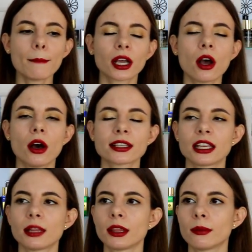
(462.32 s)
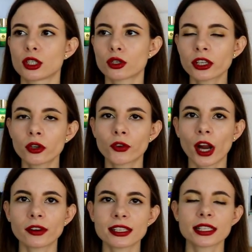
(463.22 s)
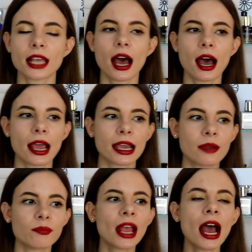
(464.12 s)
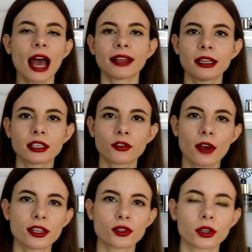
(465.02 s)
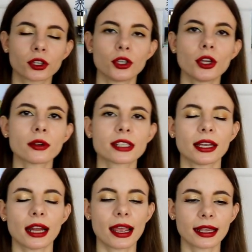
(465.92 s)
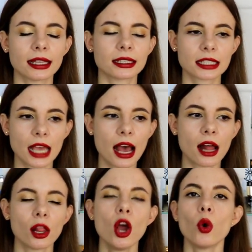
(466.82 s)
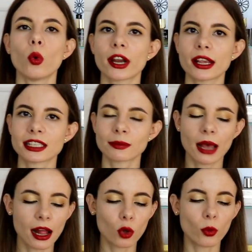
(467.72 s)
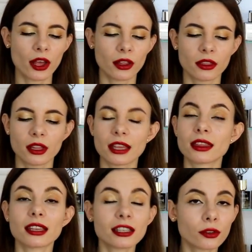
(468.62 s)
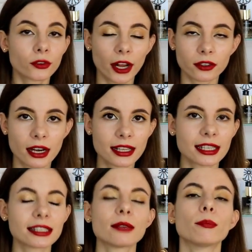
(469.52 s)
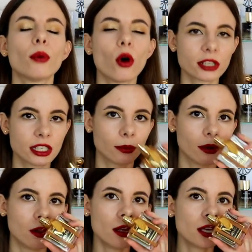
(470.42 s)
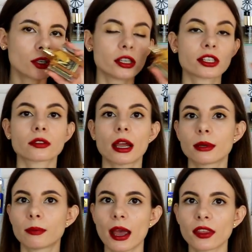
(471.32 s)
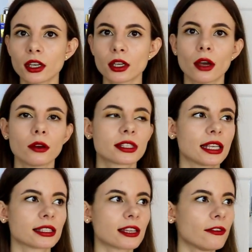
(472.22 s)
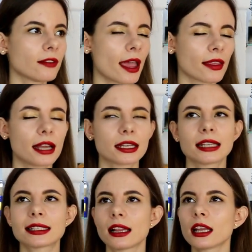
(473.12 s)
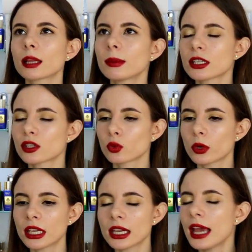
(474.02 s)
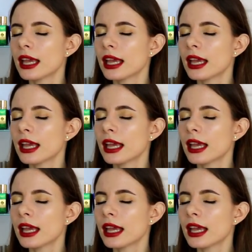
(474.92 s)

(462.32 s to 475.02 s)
because in the majority of fragrances I identify certain notes and I can tell what I smell, when in this fragrance it's impossible to describe it by the notes and stuff like that. It's a little bit sweet,